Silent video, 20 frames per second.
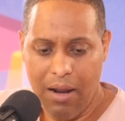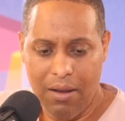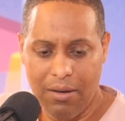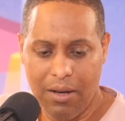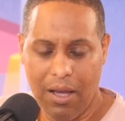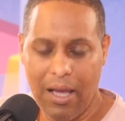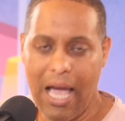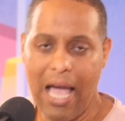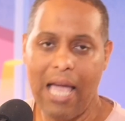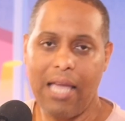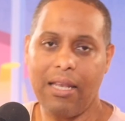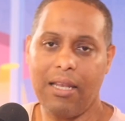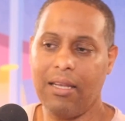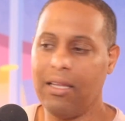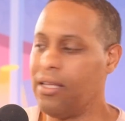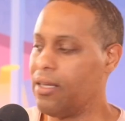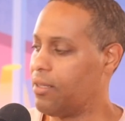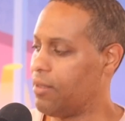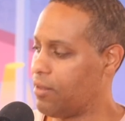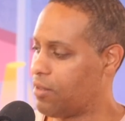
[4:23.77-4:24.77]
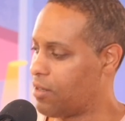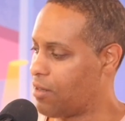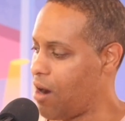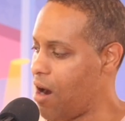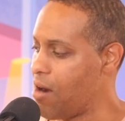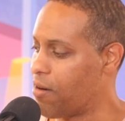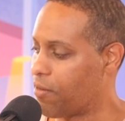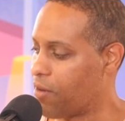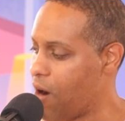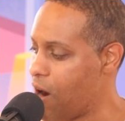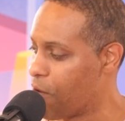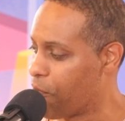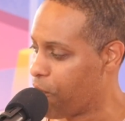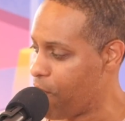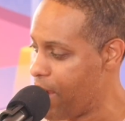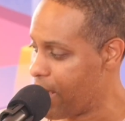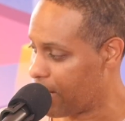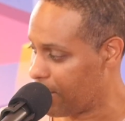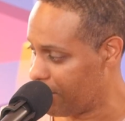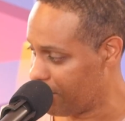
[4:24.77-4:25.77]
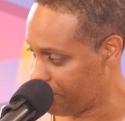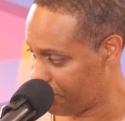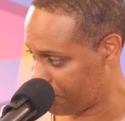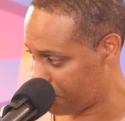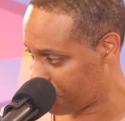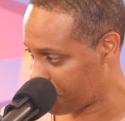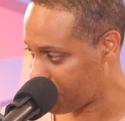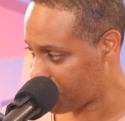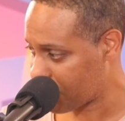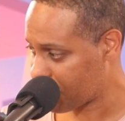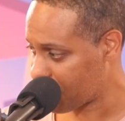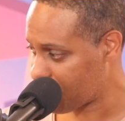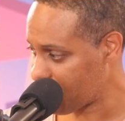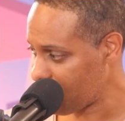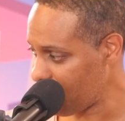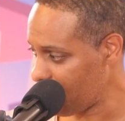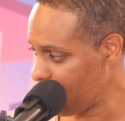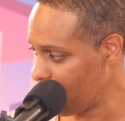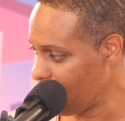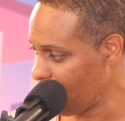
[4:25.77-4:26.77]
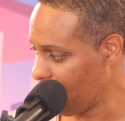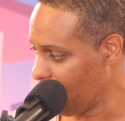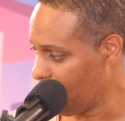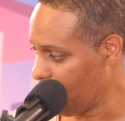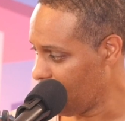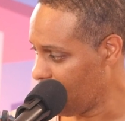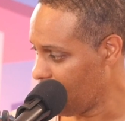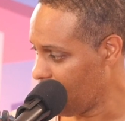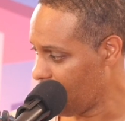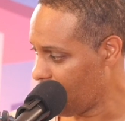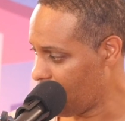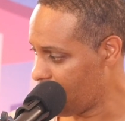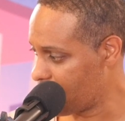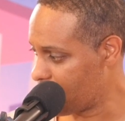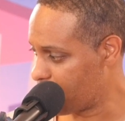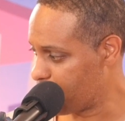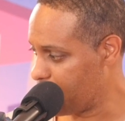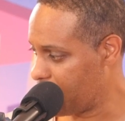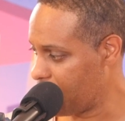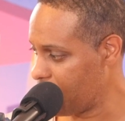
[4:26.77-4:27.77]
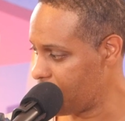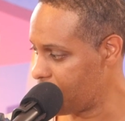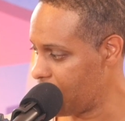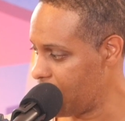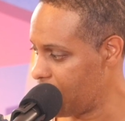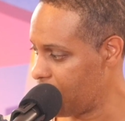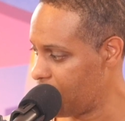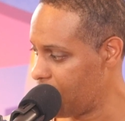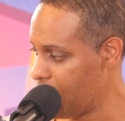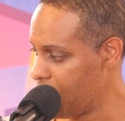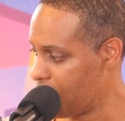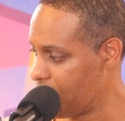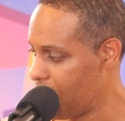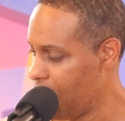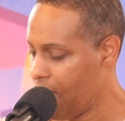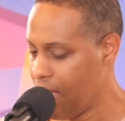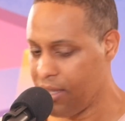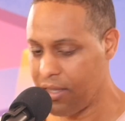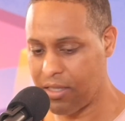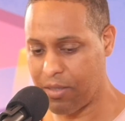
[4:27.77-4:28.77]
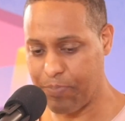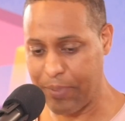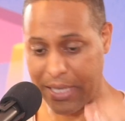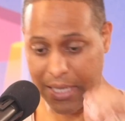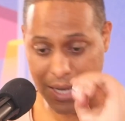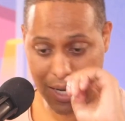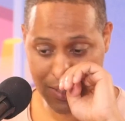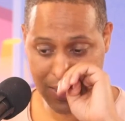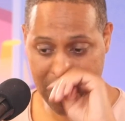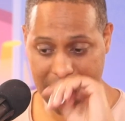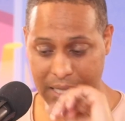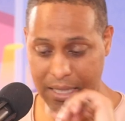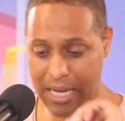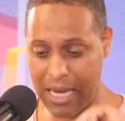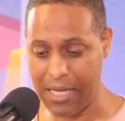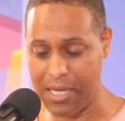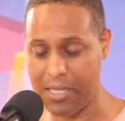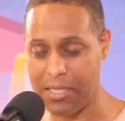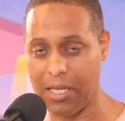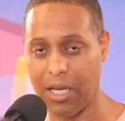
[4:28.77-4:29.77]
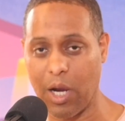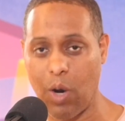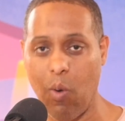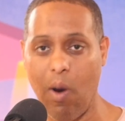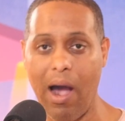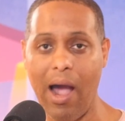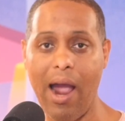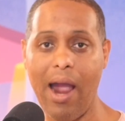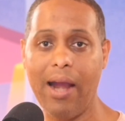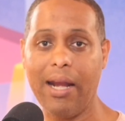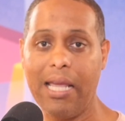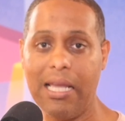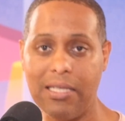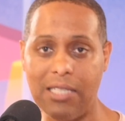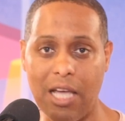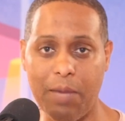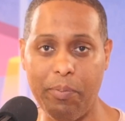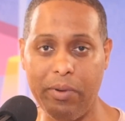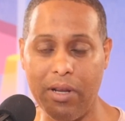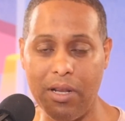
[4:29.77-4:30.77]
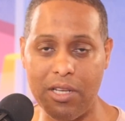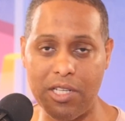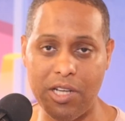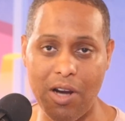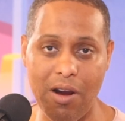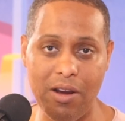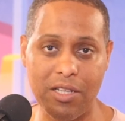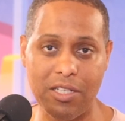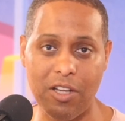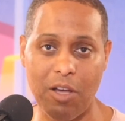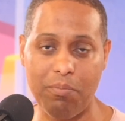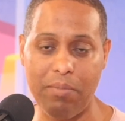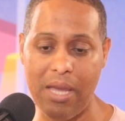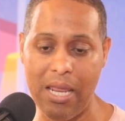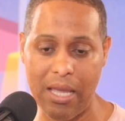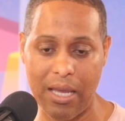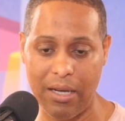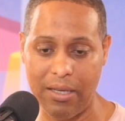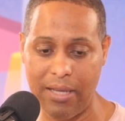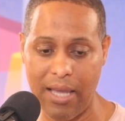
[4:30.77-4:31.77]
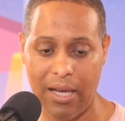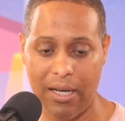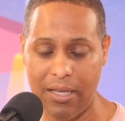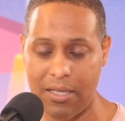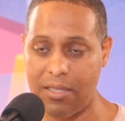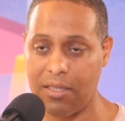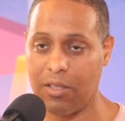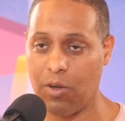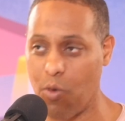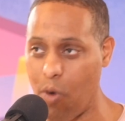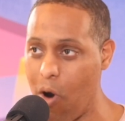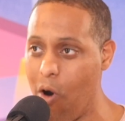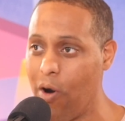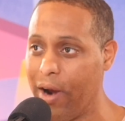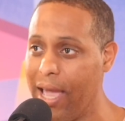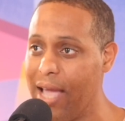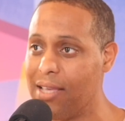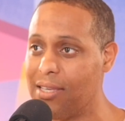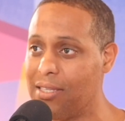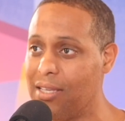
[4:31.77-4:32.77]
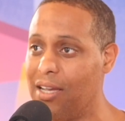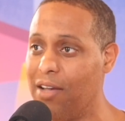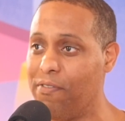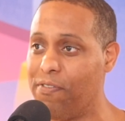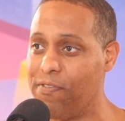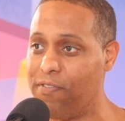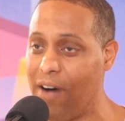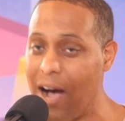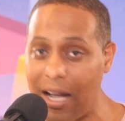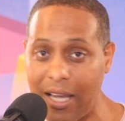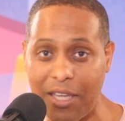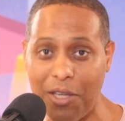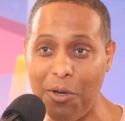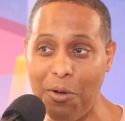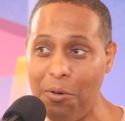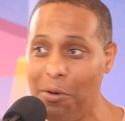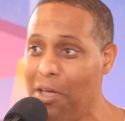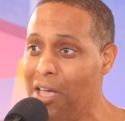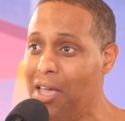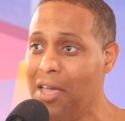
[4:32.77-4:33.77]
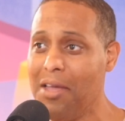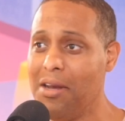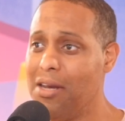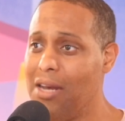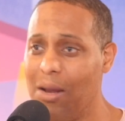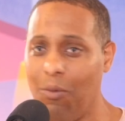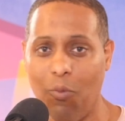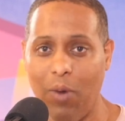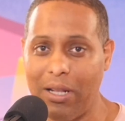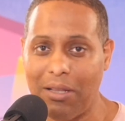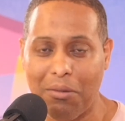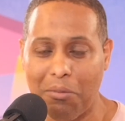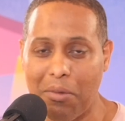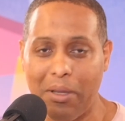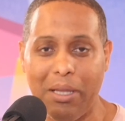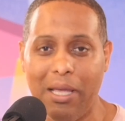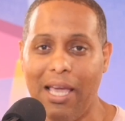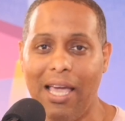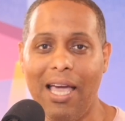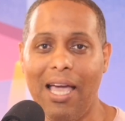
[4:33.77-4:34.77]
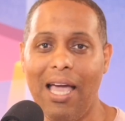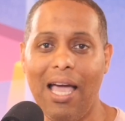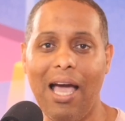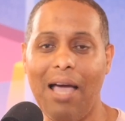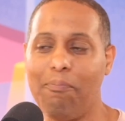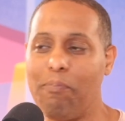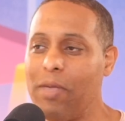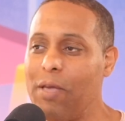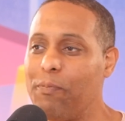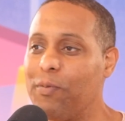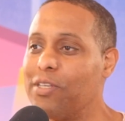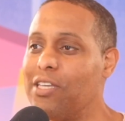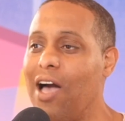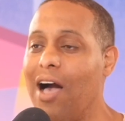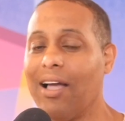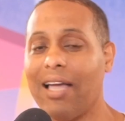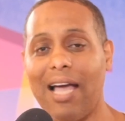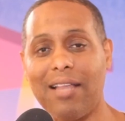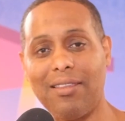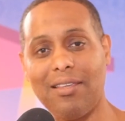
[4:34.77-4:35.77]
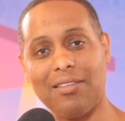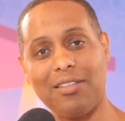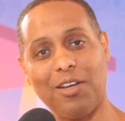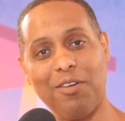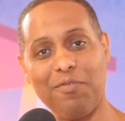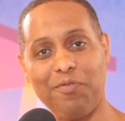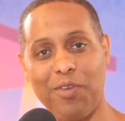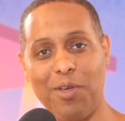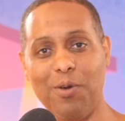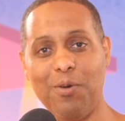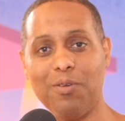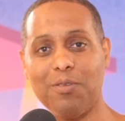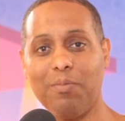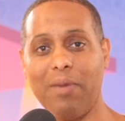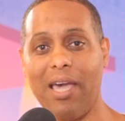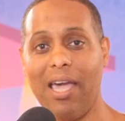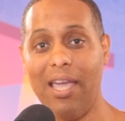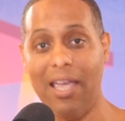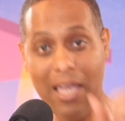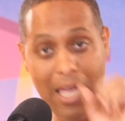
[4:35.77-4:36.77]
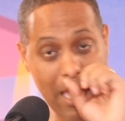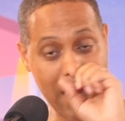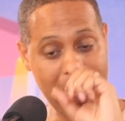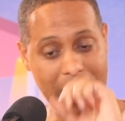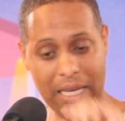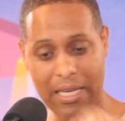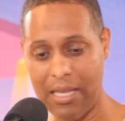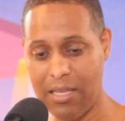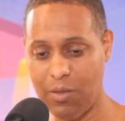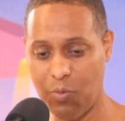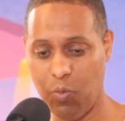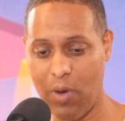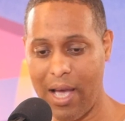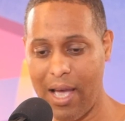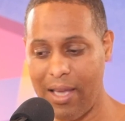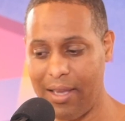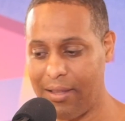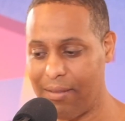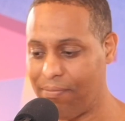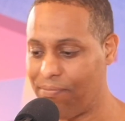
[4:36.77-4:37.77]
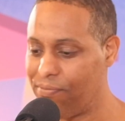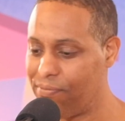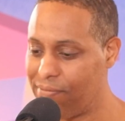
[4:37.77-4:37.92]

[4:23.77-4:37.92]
Don't know. I, look, Kirk, Kirk Franklin, because because he, he because he teaches a choir and he's up in a church, don't mean he can tell his grown ass son, fuck you. What people, y'all got this confused, man. This is why.